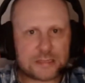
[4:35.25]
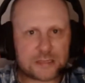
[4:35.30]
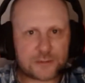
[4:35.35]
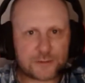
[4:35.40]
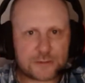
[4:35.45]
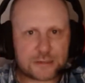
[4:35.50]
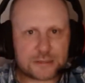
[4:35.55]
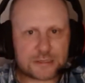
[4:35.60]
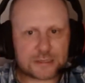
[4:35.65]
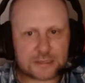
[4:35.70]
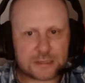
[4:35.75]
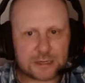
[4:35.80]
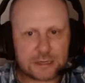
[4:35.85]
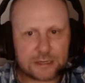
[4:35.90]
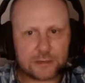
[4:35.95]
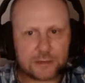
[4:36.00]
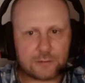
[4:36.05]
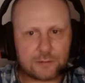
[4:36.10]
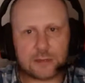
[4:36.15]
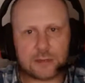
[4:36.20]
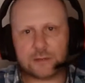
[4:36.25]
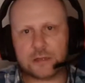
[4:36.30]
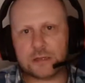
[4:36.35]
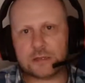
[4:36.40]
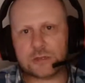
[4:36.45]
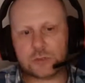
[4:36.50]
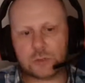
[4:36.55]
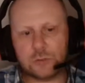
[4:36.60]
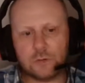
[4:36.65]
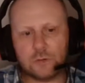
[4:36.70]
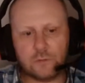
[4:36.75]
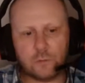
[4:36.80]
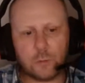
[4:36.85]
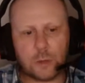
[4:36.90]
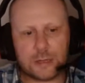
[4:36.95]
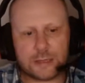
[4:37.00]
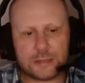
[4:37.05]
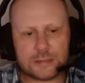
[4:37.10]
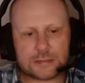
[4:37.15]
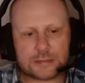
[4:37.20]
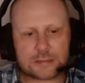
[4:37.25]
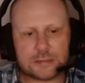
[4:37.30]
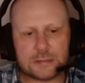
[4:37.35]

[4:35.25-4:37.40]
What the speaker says: It's been staying around that sort of weight.